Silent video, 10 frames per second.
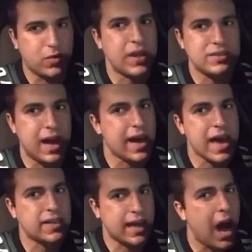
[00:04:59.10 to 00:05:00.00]
I
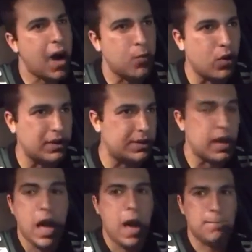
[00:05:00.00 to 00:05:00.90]
hate the
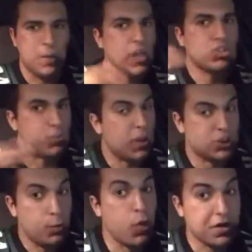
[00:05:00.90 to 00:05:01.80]
Cowboys much,
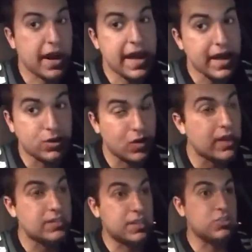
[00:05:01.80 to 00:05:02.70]
much more than I hate the
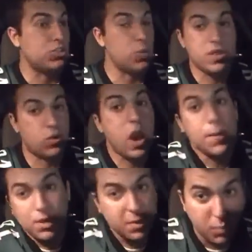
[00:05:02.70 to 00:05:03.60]
Redskins. So either way,
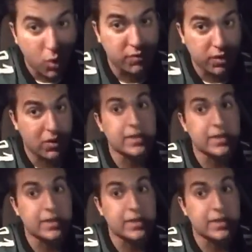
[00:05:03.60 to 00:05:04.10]
I'm going to be pulling for the